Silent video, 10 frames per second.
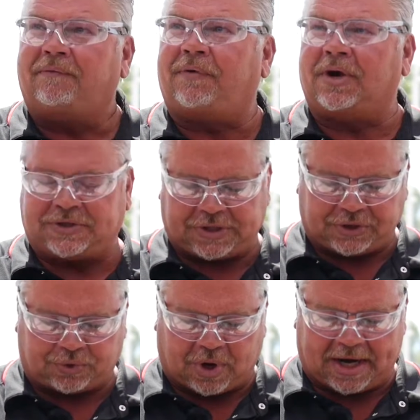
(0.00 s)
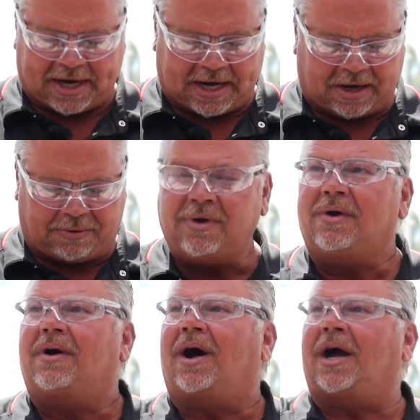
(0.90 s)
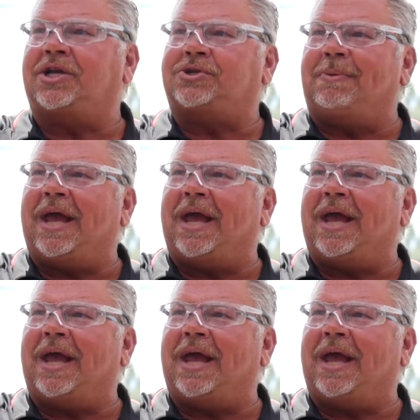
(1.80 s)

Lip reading: For instance, right now, I just